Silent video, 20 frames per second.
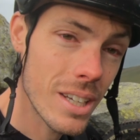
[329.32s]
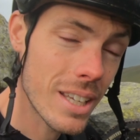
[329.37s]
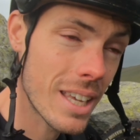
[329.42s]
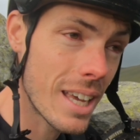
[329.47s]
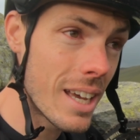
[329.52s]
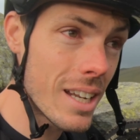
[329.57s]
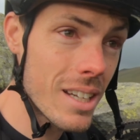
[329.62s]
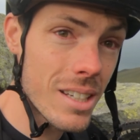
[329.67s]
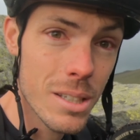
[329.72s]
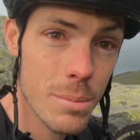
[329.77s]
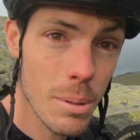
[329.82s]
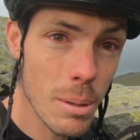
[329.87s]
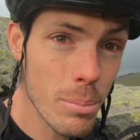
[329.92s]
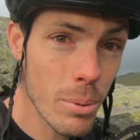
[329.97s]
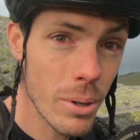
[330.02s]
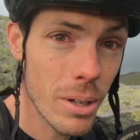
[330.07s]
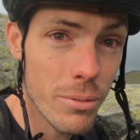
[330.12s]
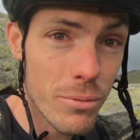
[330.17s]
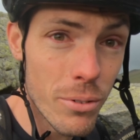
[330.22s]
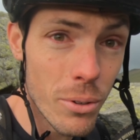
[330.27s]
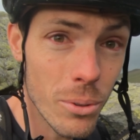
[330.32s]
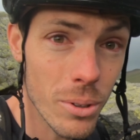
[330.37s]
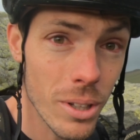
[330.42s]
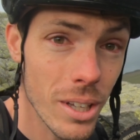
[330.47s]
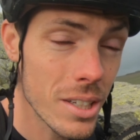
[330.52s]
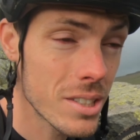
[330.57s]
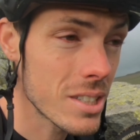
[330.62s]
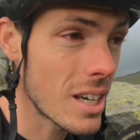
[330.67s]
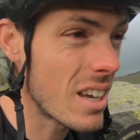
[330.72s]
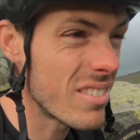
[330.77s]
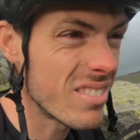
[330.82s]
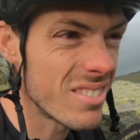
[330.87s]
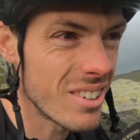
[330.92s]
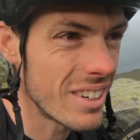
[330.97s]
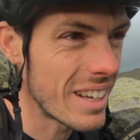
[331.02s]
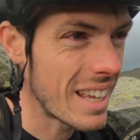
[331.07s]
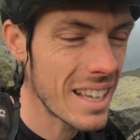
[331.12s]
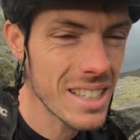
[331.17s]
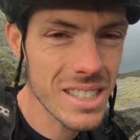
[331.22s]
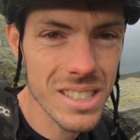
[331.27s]
again, it's been pretty faultless. I haven't
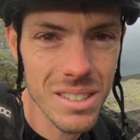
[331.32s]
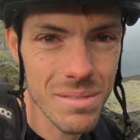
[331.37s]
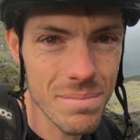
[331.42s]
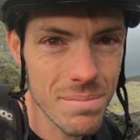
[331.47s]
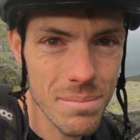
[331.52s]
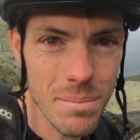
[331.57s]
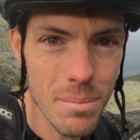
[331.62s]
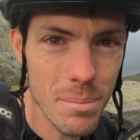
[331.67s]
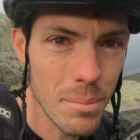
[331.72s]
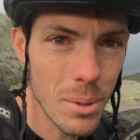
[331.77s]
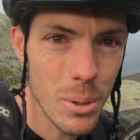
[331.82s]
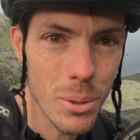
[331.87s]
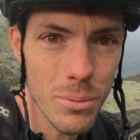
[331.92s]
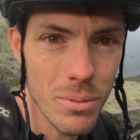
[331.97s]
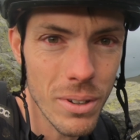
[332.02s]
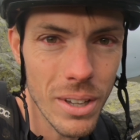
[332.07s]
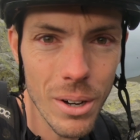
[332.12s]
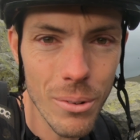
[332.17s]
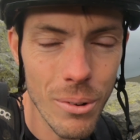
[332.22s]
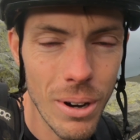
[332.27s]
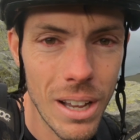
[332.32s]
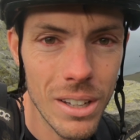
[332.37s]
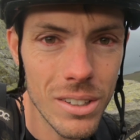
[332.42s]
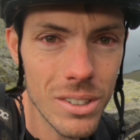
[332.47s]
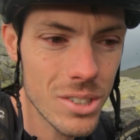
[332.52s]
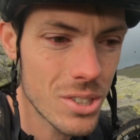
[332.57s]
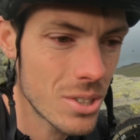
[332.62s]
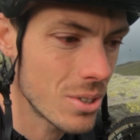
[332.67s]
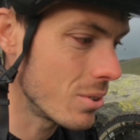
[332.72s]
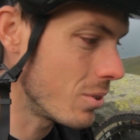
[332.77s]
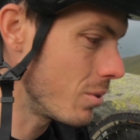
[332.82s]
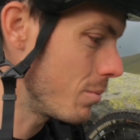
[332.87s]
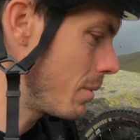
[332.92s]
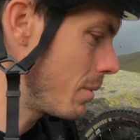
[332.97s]
really had to move it around at all,